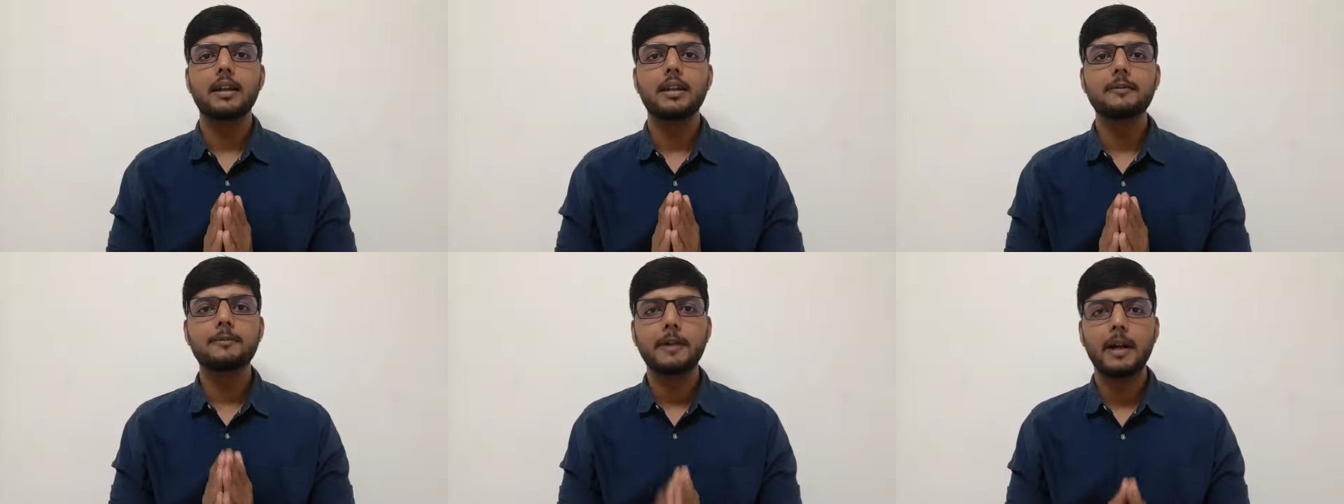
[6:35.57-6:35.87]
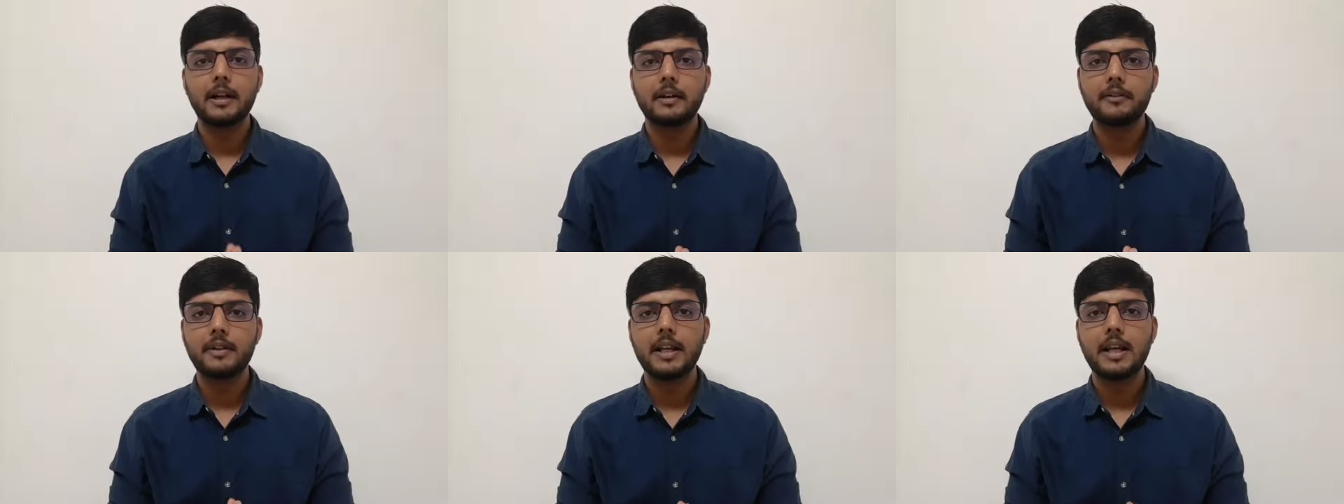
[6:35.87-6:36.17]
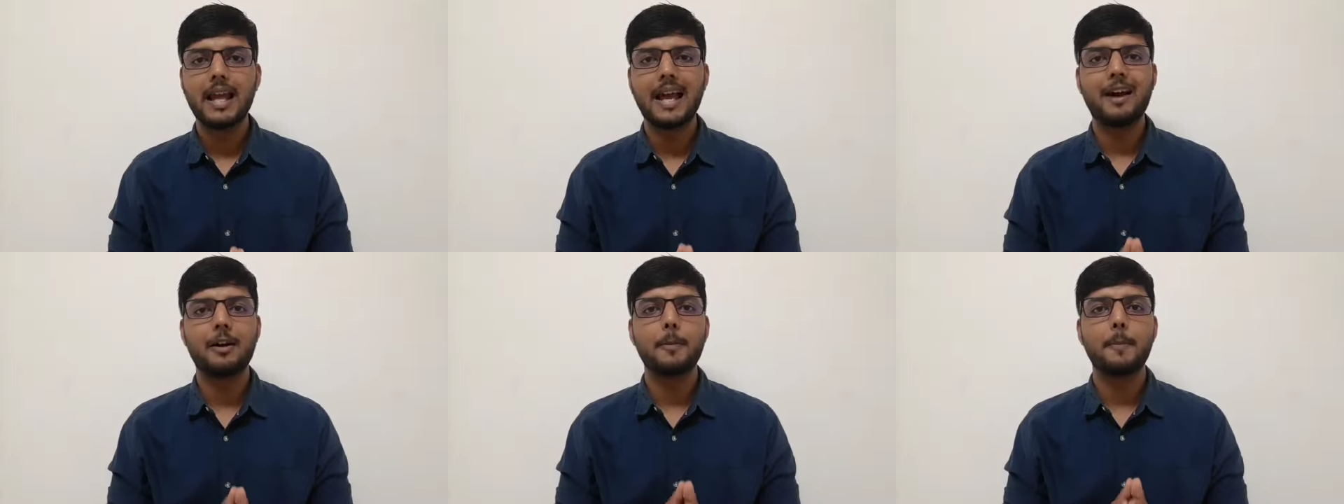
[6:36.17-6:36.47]
if I
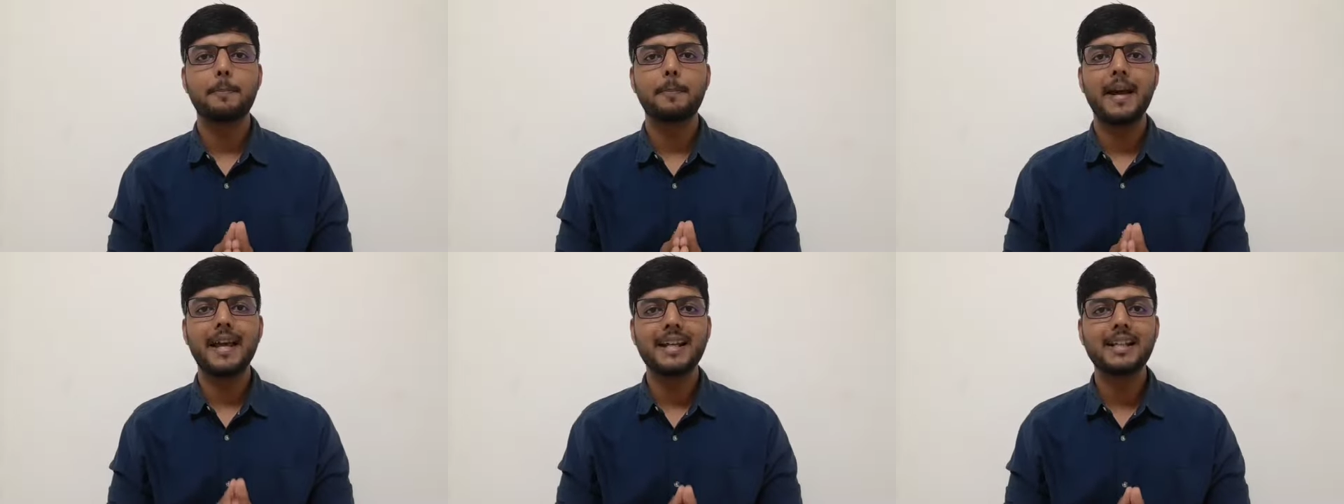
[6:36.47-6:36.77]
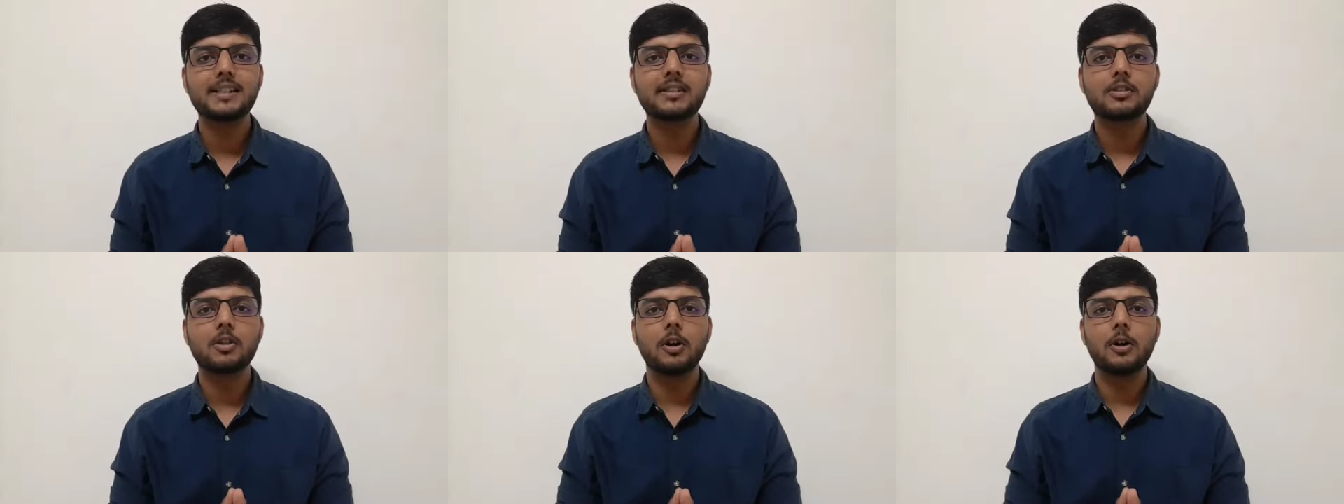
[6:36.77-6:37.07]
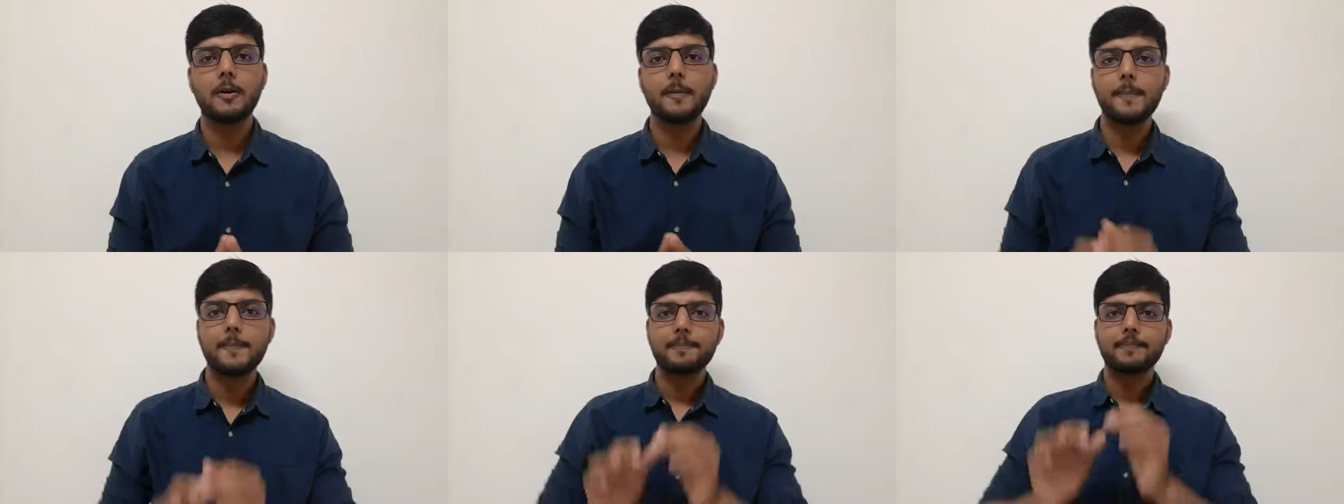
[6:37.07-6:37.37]
will have
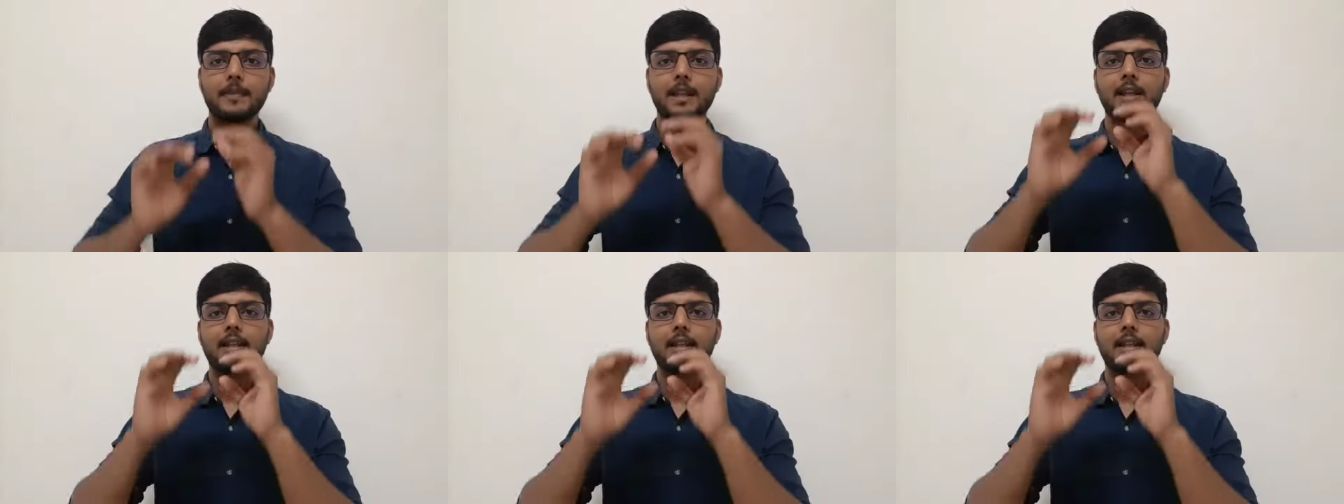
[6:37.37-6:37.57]
periscope,